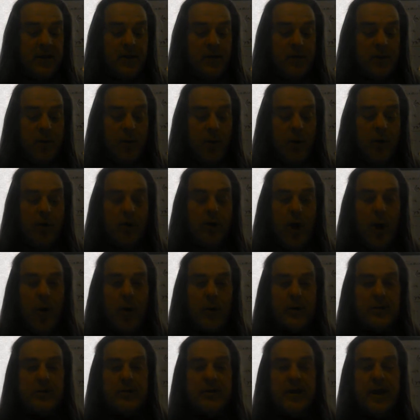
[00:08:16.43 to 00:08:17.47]
to a lower
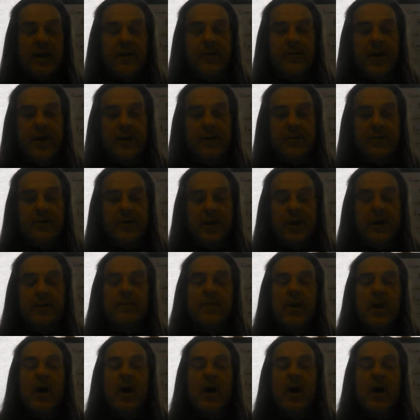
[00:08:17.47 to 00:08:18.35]
state of energy.